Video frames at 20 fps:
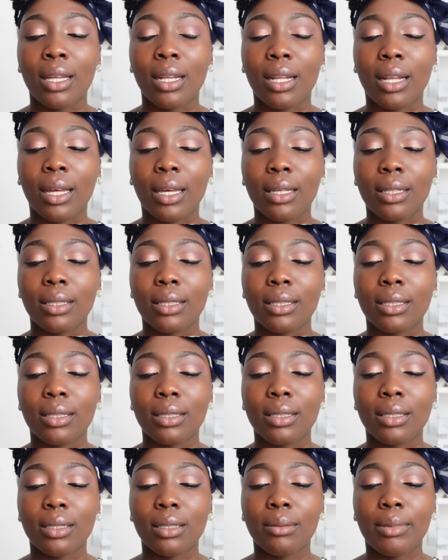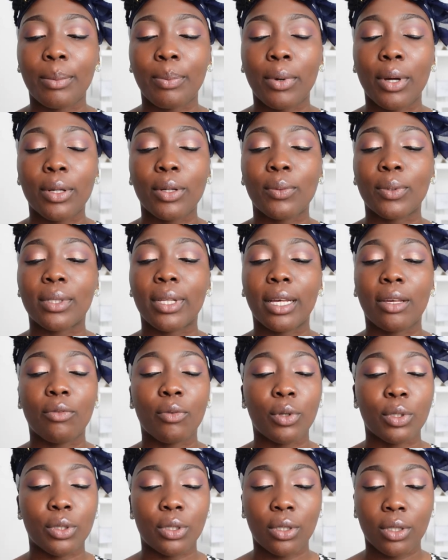Like, my partner was like, if you
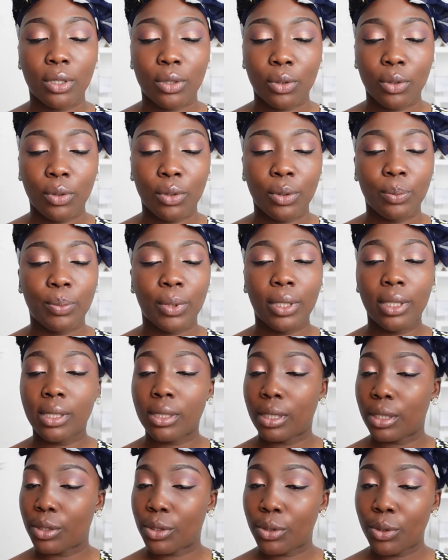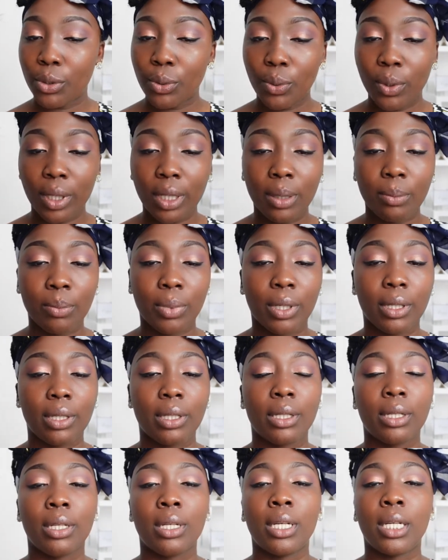want us to call the police, let's do it. But
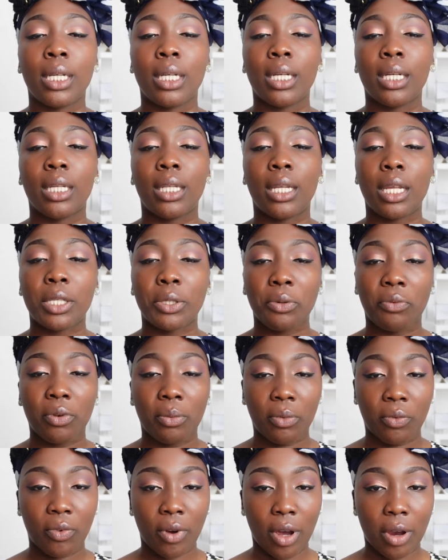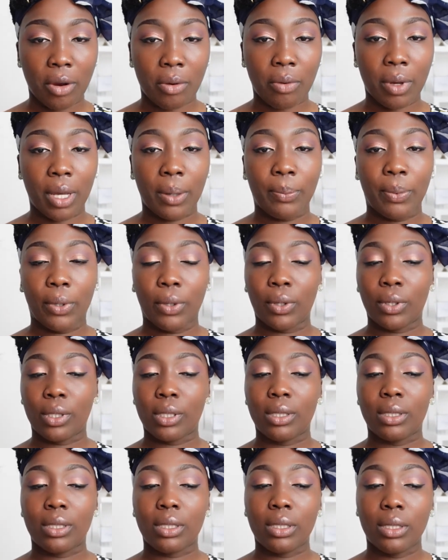let's do it from far away
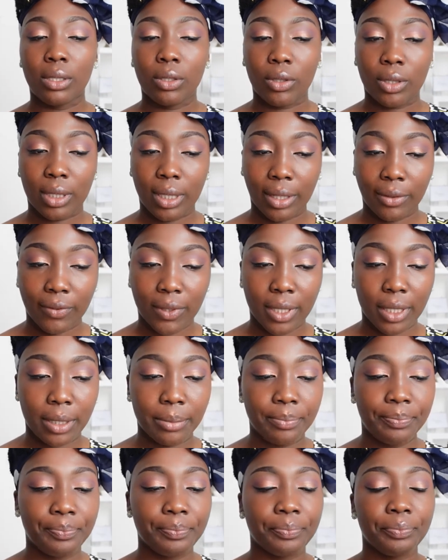because your safety.